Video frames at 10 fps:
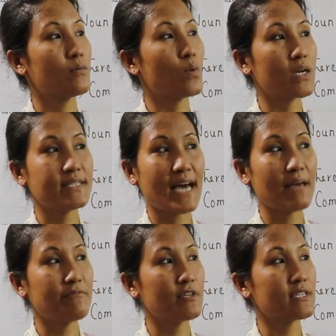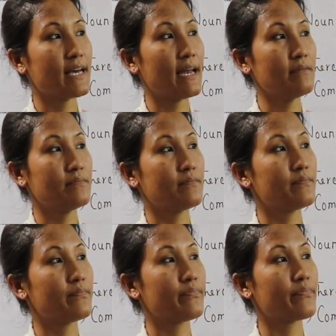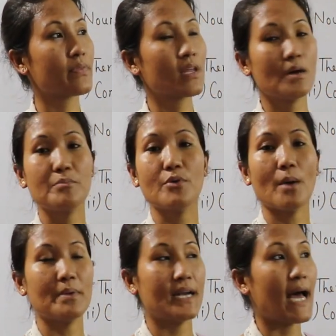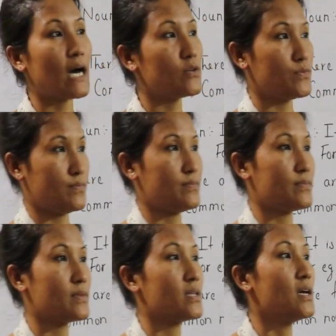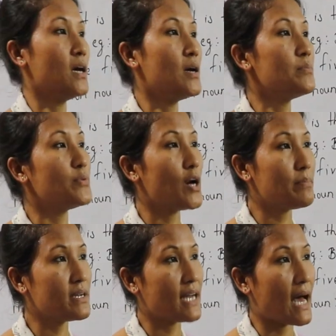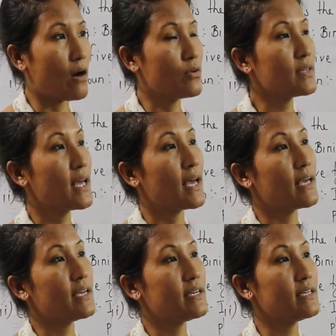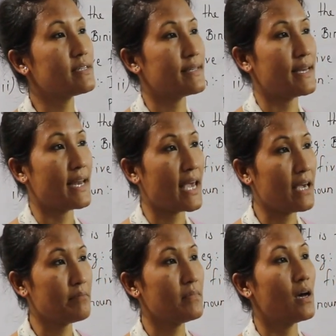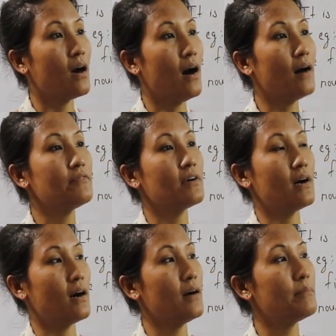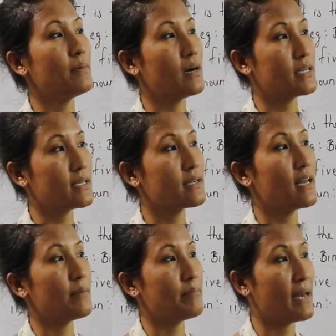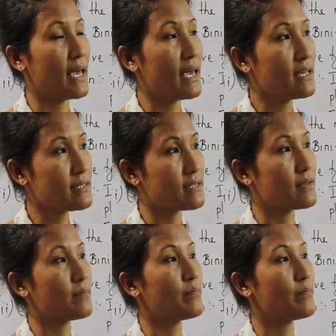What type was that? Proper noun. Proper noun, it is the name of a particular place,